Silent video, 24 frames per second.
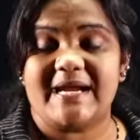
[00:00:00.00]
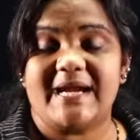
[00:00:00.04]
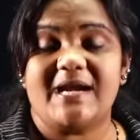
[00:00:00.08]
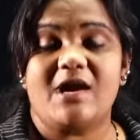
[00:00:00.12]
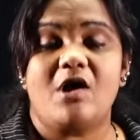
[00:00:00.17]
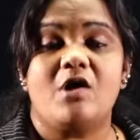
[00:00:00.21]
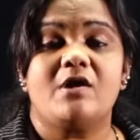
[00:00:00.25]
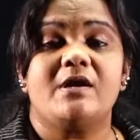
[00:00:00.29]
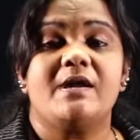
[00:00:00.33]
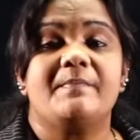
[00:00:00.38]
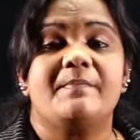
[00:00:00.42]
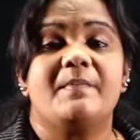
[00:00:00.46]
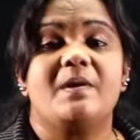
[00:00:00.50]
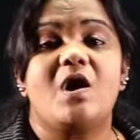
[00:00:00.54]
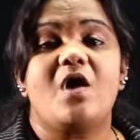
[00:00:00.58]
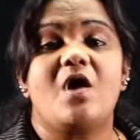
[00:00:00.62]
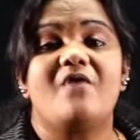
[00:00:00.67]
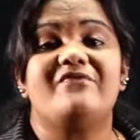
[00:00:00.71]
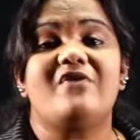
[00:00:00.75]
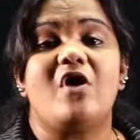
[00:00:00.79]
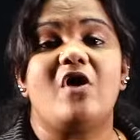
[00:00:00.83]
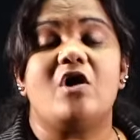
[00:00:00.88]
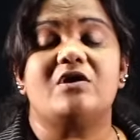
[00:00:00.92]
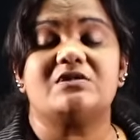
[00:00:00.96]
or number of
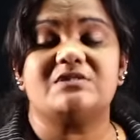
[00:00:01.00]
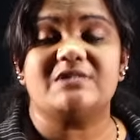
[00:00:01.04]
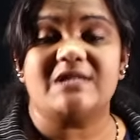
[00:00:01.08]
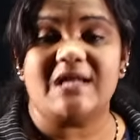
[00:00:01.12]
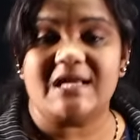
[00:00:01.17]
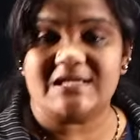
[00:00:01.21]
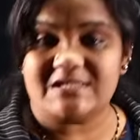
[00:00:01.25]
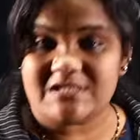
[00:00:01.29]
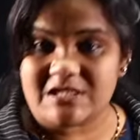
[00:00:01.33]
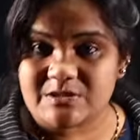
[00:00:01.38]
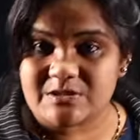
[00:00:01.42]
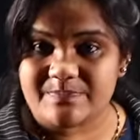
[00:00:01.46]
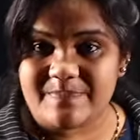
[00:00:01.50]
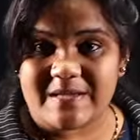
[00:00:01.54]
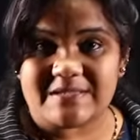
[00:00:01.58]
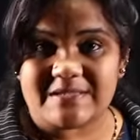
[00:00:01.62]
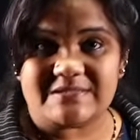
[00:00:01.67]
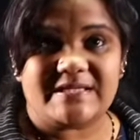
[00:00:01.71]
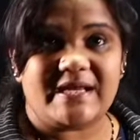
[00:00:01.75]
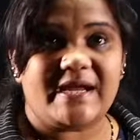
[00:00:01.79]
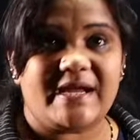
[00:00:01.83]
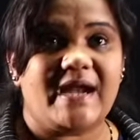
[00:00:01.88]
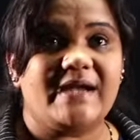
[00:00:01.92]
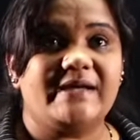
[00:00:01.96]
oscillations per
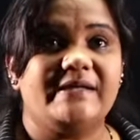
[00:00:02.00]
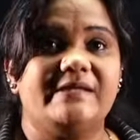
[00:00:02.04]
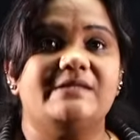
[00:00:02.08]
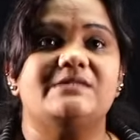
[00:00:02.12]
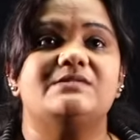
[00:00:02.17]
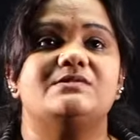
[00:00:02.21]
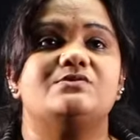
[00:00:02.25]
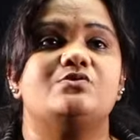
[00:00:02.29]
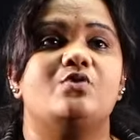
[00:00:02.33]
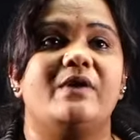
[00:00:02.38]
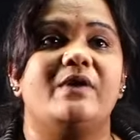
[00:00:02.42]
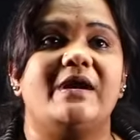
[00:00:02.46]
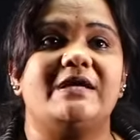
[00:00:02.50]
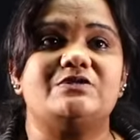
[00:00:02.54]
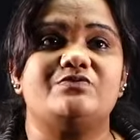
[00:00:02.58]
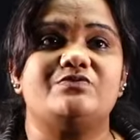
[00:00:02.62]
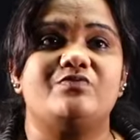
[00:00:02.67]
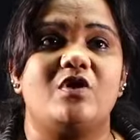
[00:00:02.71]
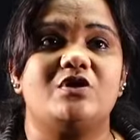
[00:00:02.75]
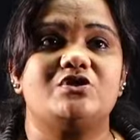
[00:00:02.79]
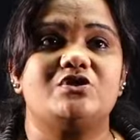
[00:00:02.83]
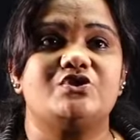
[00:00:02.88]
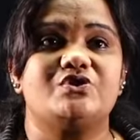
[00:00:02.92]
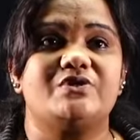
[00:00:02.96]
second is known as
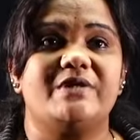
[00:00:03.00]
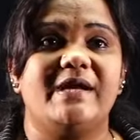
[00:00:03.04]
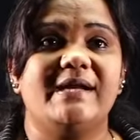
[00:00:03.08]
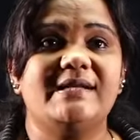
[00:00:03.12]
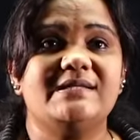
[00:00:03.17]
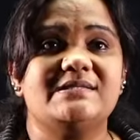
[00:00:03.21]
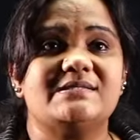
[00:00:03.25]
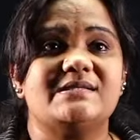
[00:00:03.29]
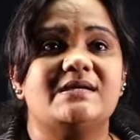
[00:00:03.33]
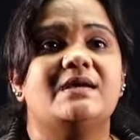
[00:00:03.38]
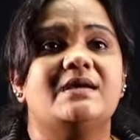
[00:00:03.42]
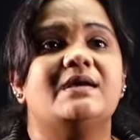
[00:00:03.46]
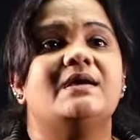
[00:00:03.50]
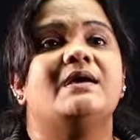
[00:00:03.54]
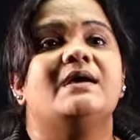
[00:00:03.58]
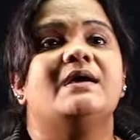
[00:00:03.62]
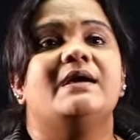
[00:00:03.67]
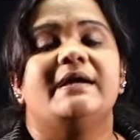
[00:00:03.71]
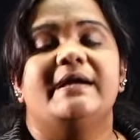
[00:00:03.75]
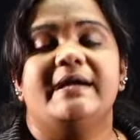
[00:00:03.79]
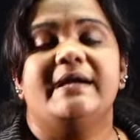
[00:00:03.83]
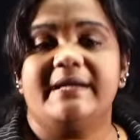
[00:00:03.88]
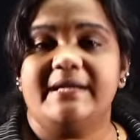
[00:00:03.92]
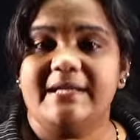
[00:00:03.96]
what, students?
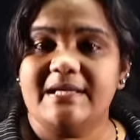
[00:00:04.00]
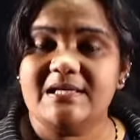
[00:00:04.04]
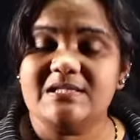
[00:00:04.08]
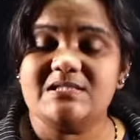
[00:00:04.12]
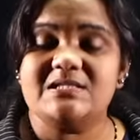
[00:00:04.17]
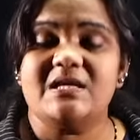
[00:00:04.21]
It is